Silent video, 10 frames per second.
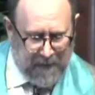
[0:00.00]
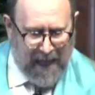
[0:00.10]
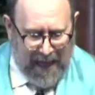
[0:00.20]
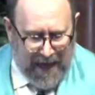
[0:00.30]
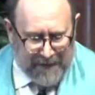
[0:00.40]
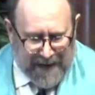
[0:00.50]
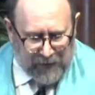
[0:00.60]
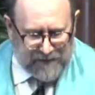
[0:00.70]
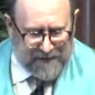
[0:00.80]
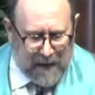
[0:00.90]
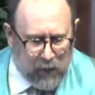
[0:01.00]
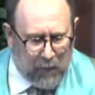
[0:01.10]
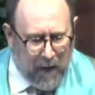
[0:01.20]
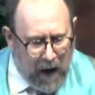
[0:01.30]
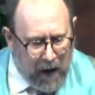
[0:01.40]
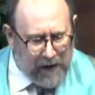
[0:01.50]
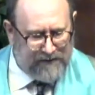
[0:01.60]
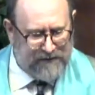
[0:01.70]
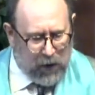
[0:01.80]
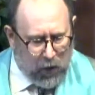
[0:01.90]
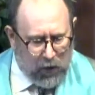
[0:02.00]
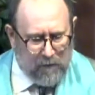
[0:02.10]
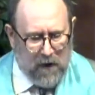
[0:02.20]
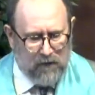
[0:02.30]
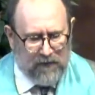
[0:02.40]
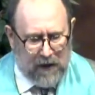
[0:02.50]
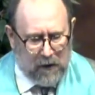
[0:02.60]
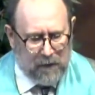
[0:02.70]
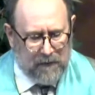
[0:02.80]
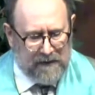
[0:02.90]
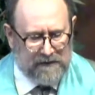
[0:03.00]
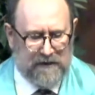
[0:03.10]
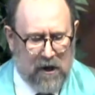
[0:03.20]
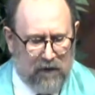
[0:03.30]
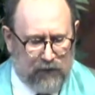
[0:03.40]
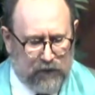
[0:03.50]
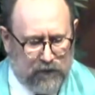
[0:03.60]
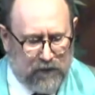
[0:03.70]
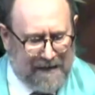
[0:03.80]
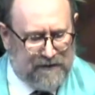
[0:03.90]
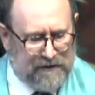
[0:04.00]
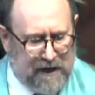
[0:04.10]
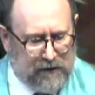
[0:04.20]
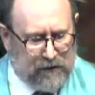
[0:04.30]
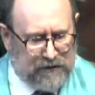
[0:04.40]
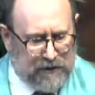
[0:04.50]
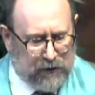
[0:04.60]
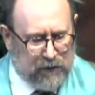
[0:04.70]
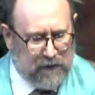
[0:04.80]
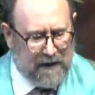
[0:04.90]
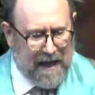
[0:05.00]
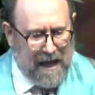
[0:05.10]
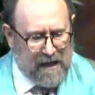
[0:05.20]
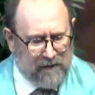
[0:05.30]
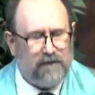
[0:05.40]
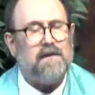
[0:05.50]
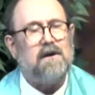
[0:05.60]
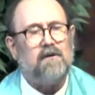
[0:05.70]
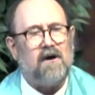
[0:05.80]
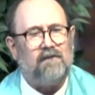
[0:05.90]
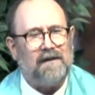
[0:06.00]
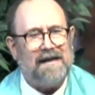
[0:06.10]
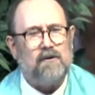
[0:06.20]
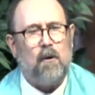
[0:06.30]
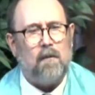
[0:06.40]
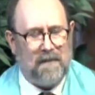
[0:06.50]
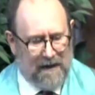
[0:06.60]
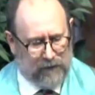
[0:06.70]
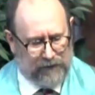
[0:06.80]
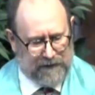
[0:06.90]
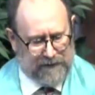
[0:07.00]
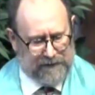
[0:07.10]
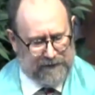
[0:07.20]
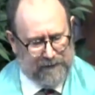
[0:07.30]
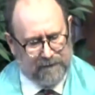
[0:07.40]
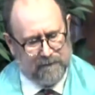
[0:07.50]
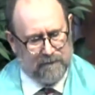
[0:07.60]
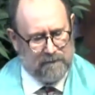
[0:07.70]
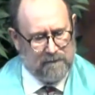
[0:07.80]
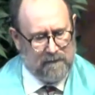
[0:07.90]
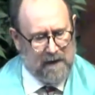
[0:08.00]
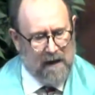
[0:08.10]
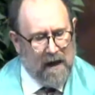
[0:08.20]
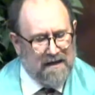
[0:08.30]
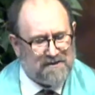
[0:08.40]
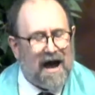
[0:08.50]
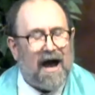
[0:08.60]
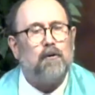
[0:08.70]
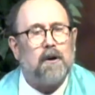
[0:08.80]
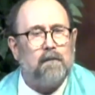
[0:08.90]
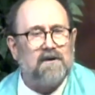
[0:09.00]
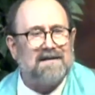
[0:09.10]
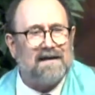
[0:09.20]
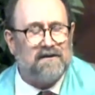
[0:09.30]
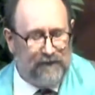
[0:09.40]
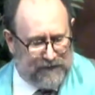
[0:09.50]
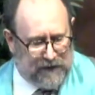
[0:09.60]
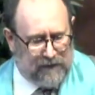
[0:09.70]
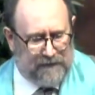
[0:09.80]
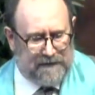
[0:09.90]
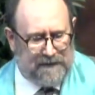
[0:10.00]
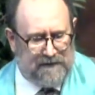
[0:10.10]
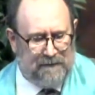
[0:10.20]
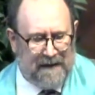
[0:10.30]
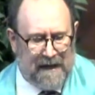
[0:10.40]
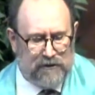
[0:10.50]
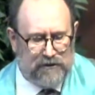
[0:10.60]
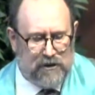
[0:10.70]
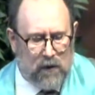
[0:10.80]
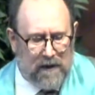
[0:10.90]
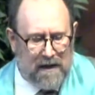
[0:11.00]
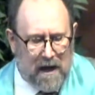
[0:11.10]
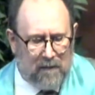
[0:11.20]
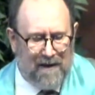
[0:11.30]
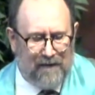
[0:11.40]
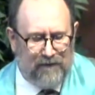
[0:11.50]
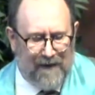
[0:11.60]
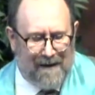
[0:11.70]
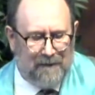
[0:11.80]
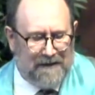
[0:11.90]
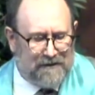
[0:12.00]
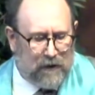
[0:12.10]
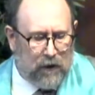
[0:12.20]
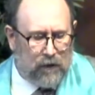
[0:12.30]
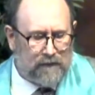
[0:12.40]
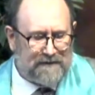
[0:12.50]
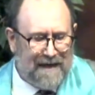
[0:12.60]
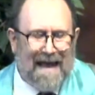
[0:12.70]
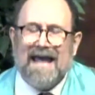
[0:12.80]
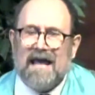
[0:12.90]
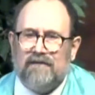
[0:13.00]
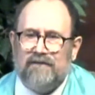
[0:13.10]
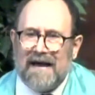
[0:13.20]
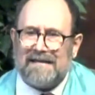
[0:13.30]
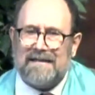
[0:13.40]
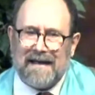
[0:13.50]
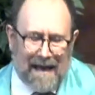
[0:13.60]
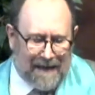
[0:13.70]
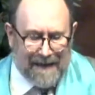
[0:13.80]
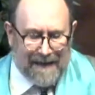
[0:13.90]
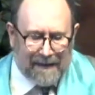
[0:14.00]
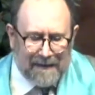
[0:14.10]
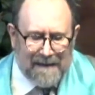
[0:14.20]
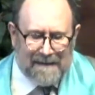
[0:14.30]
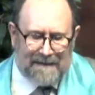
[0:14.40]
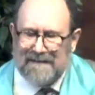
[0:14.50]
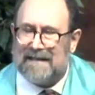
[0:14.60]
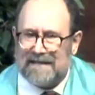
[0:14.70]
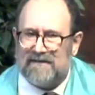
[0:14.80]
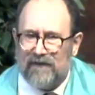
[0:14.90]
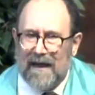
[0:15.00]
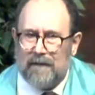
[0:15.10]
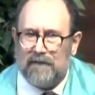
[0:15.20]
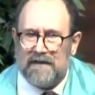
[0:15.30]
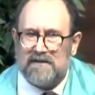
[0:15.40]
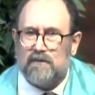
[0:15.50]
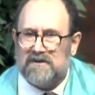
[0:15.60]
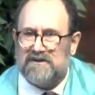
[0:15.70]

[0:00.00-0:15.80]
announced they will pause hormone therapies for transgender children in fear of legal penalties. Child Protective Services began showing up at families' homes, investigating at least 6 families with